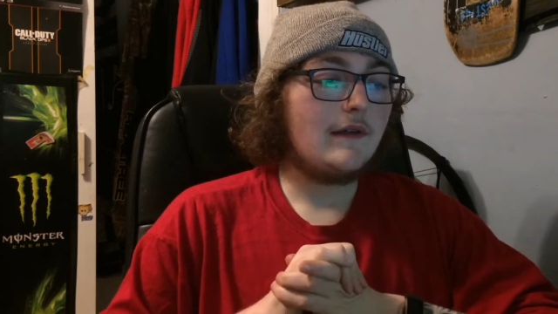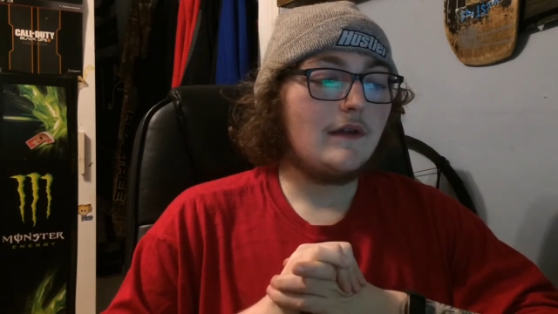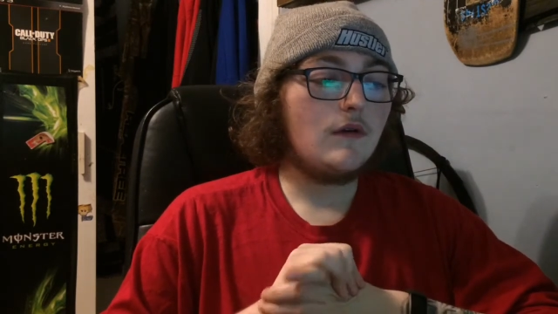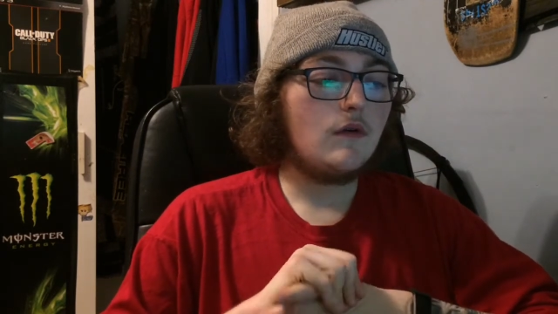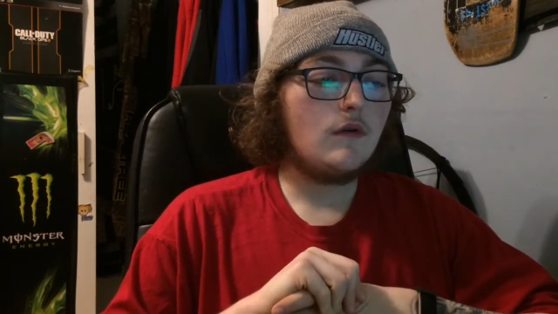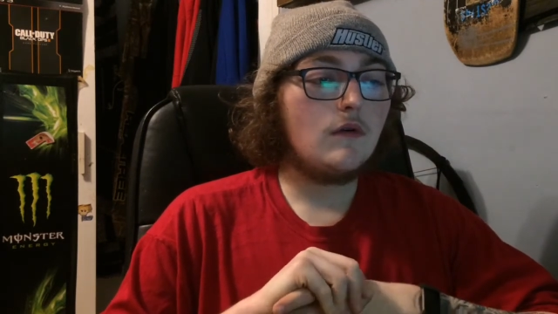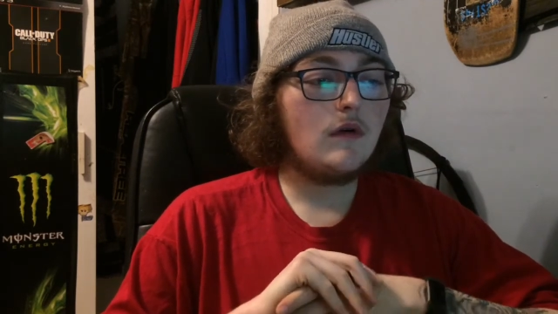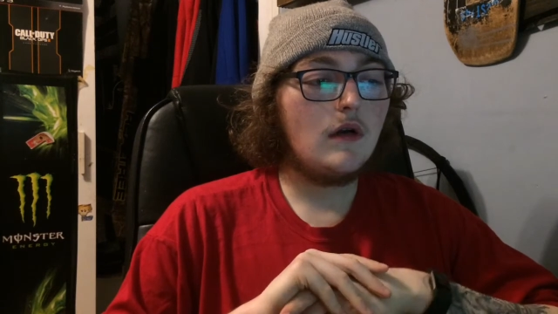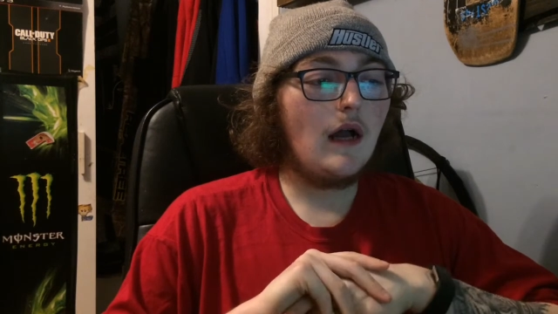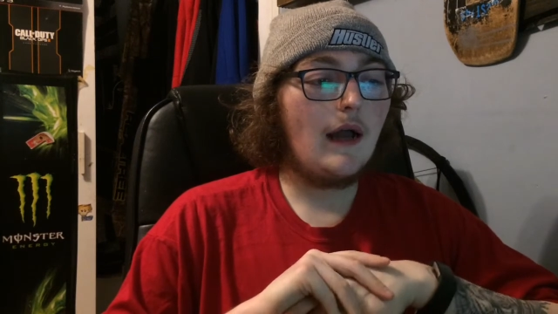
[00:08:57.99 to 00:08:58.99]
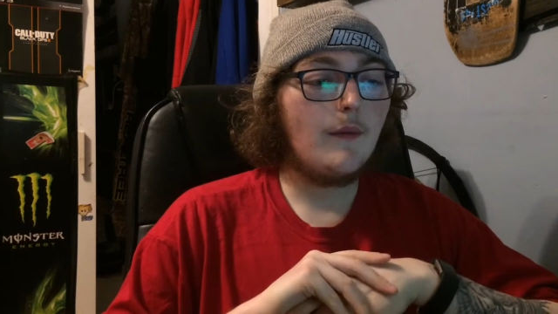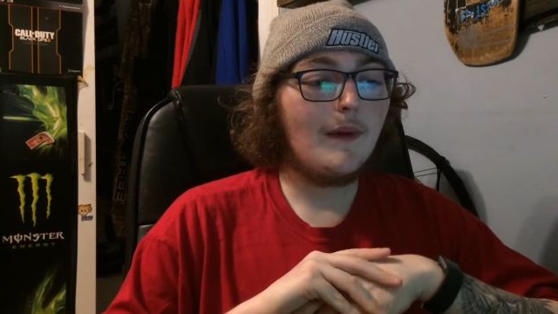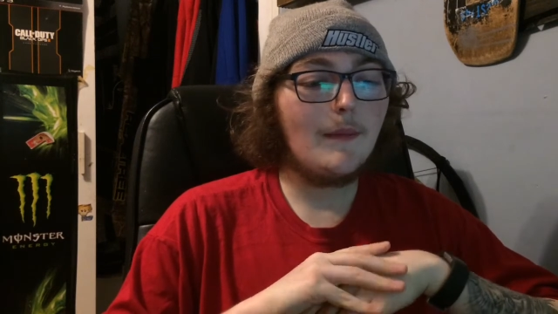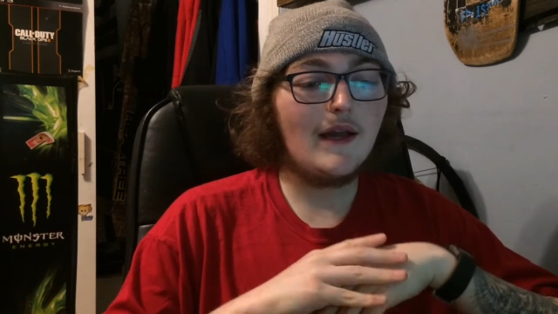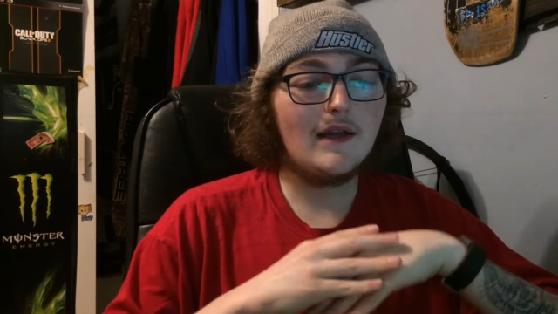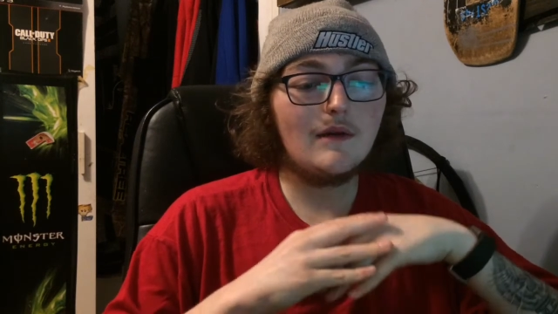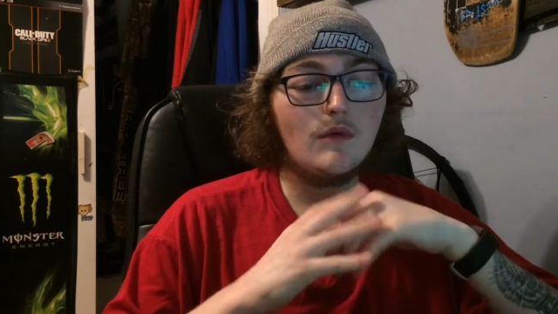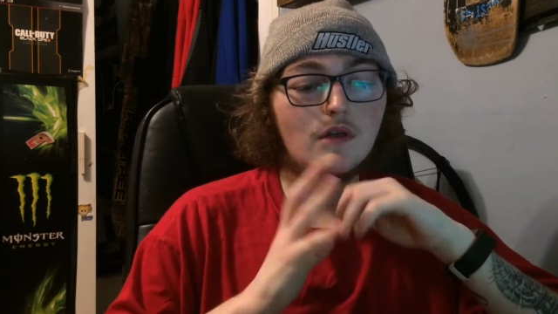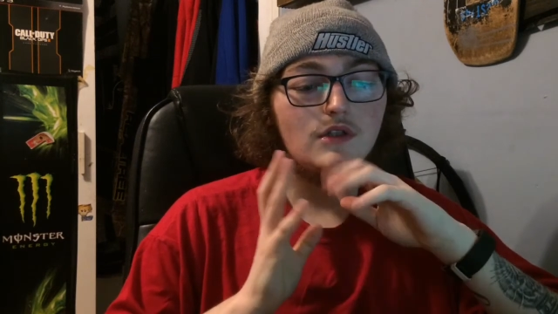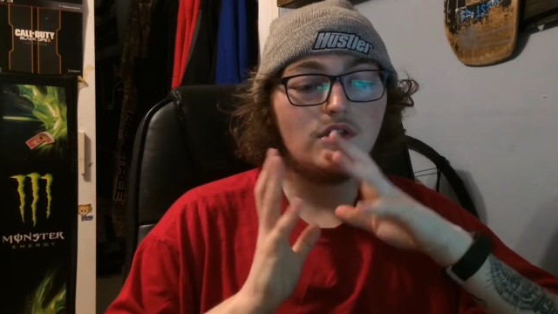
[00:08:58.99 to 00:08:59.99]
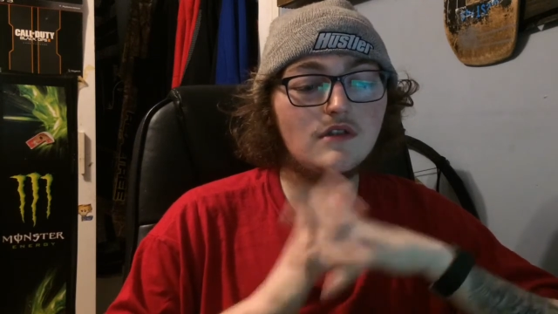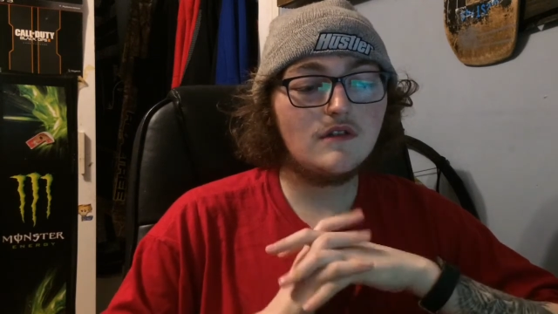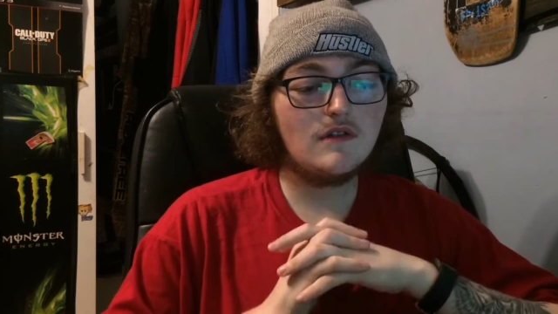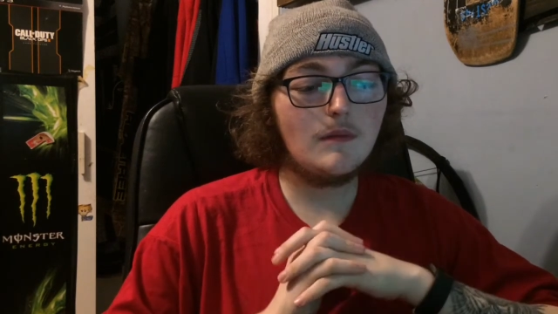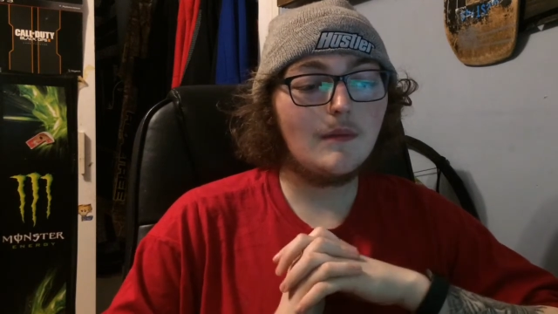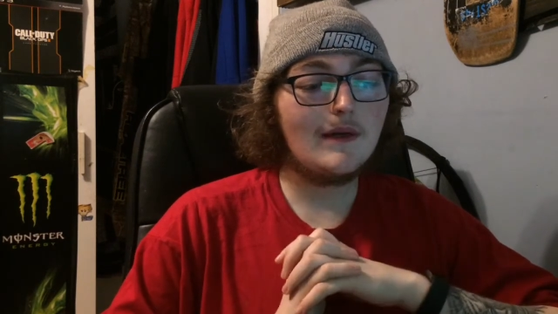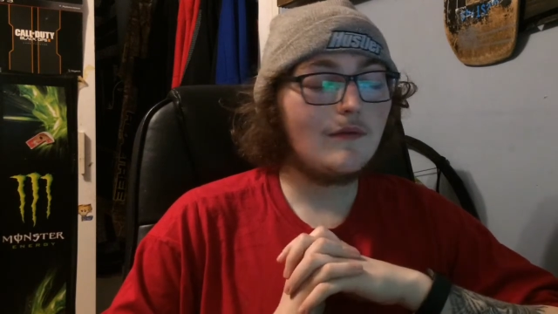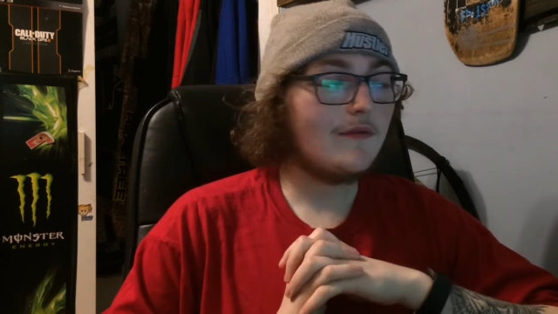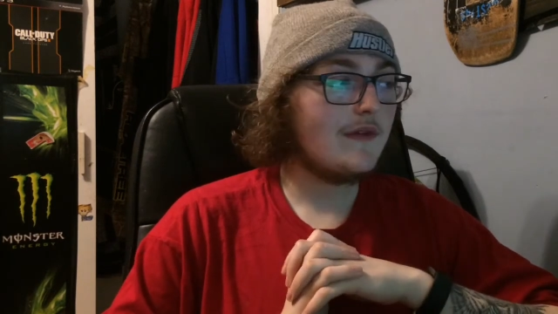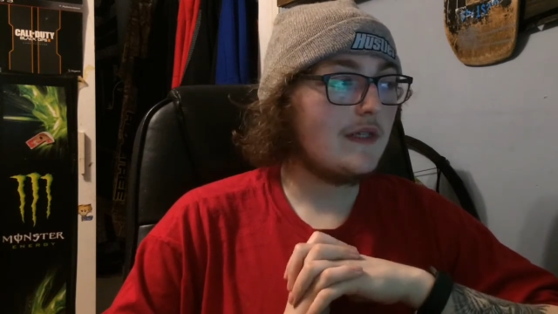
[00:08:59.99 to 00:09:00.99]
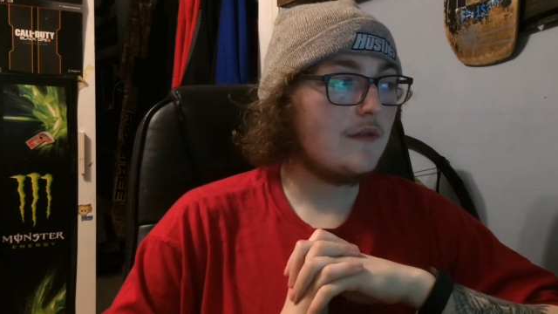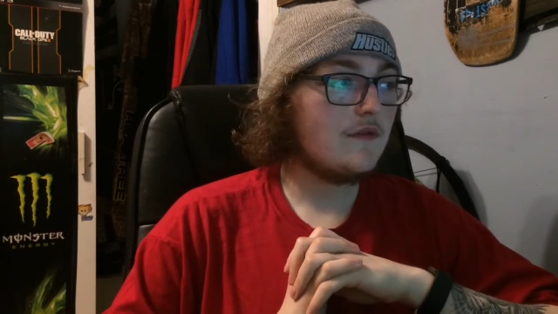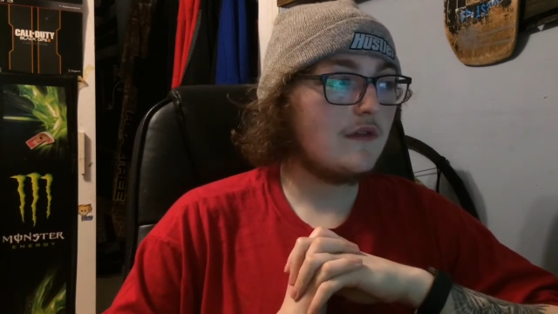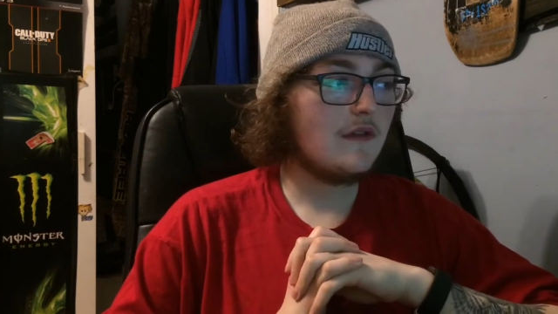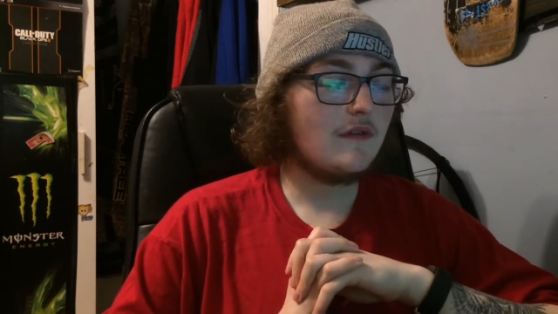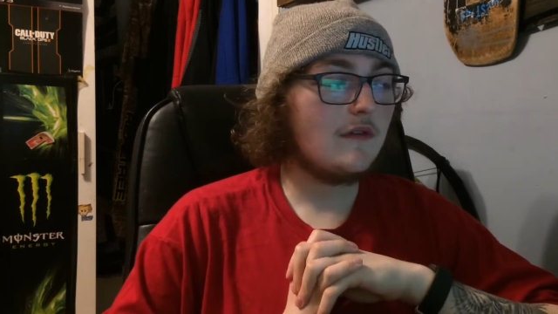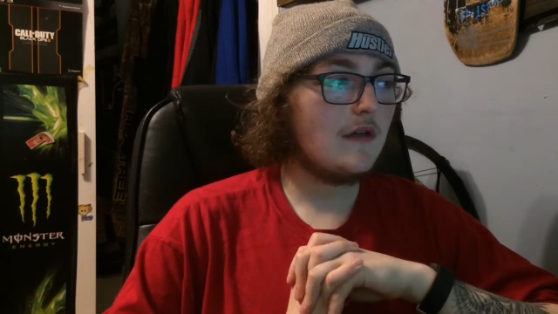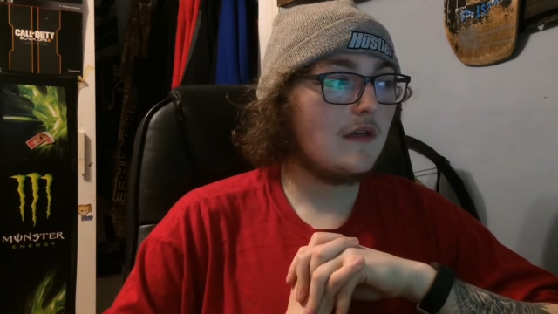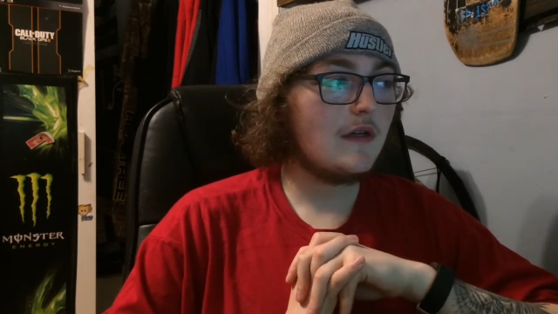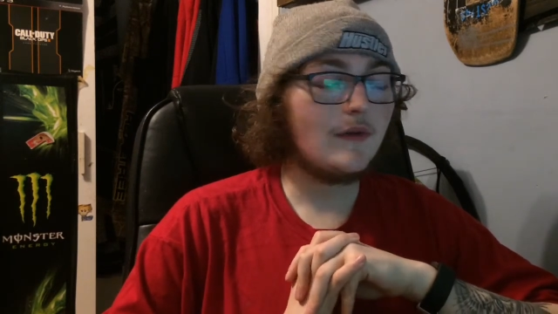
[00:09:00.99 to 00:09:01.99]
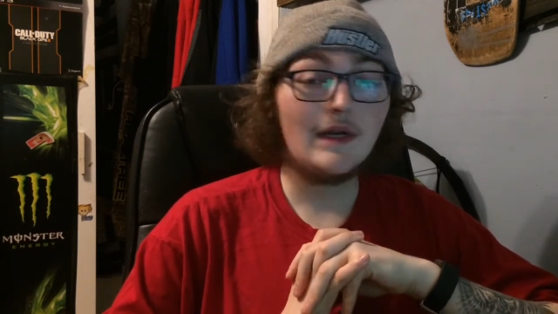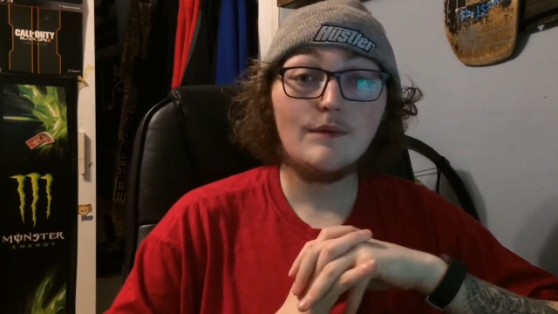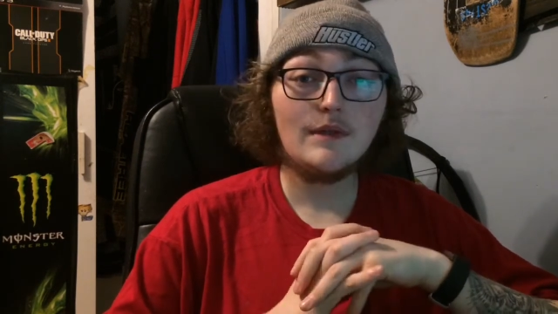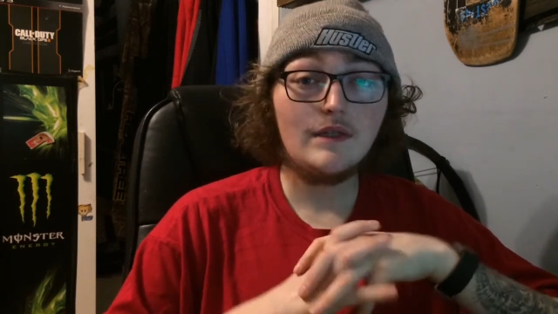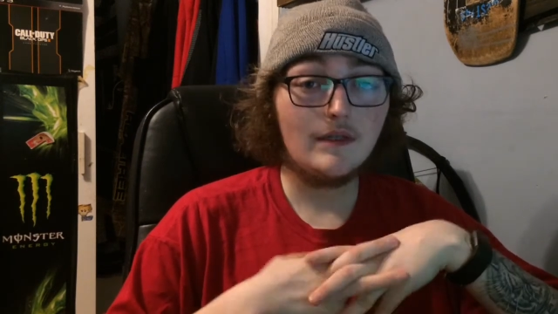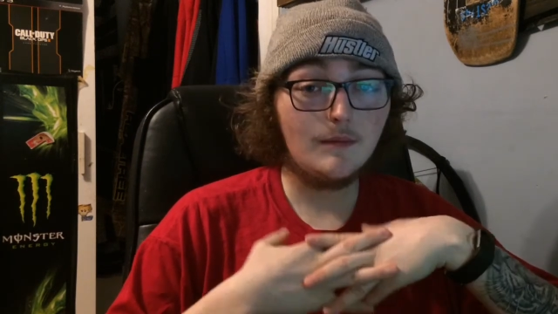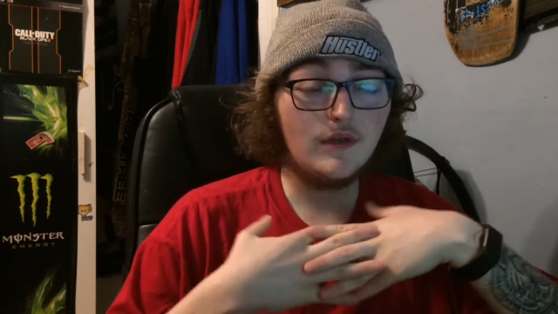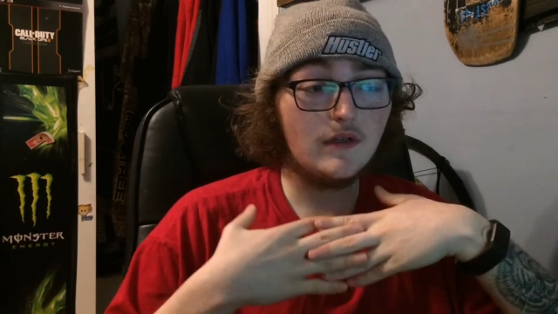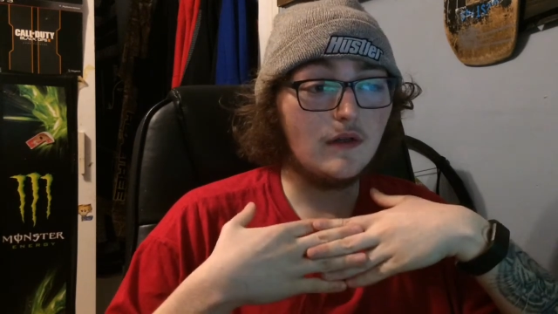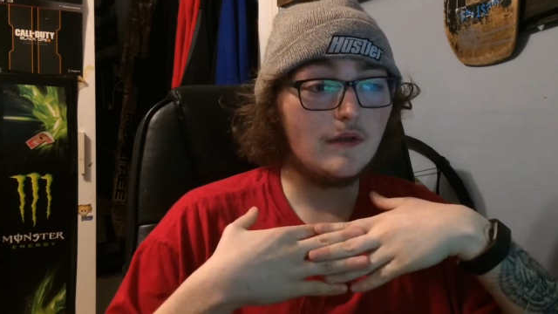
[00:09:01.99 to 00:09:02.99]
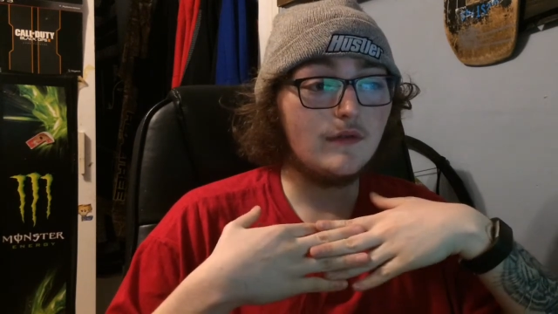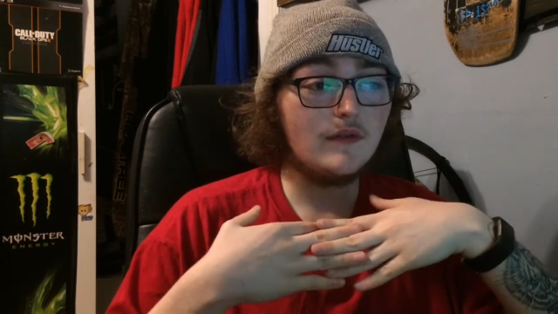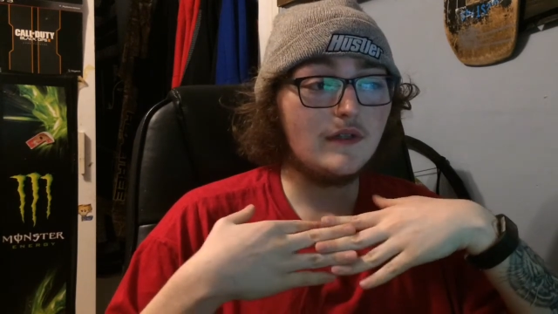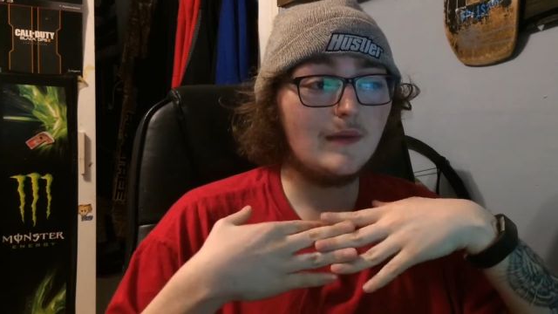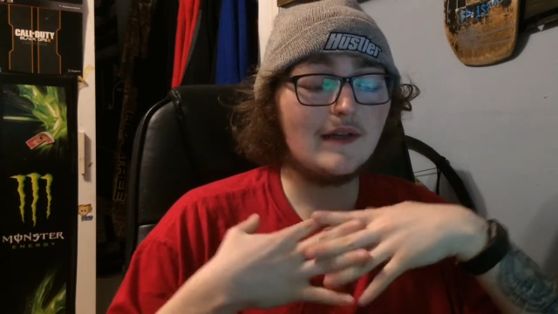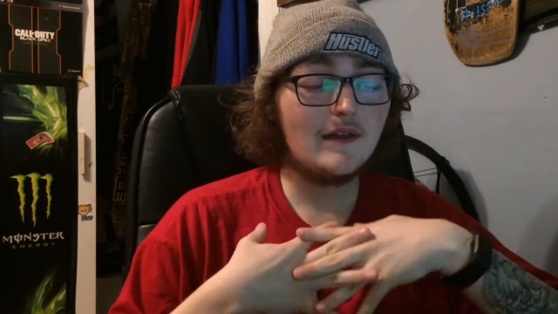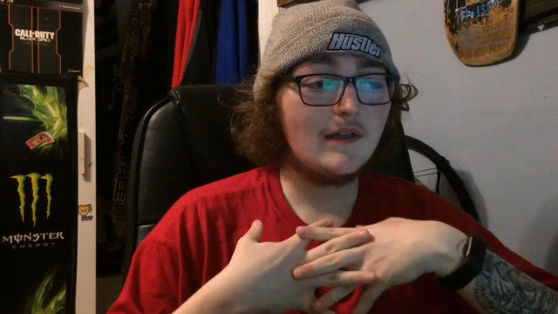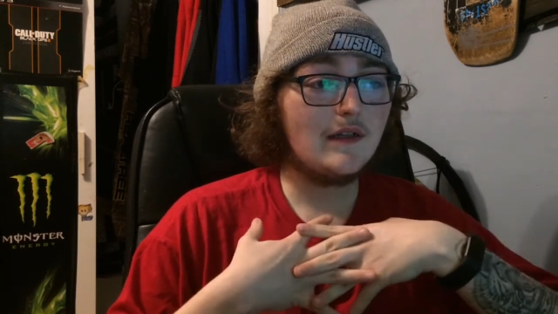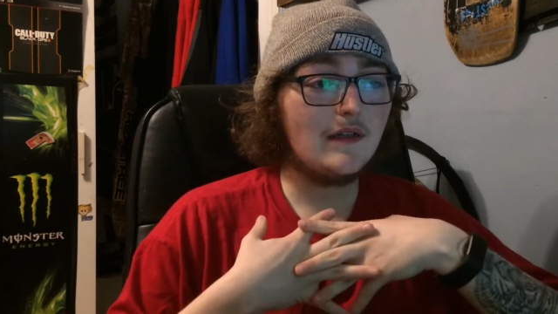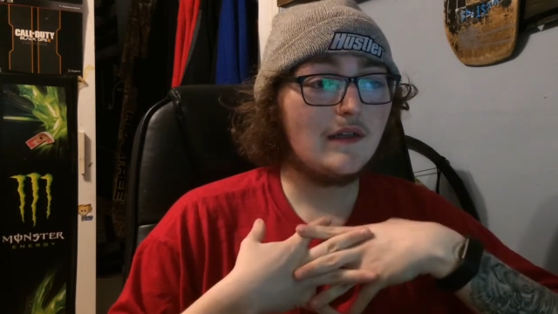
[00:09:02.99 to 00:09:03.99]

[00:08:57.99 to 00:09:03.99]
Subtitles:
know I went back and watched some of my old videos not too long ago, and I really did put it all out there back then,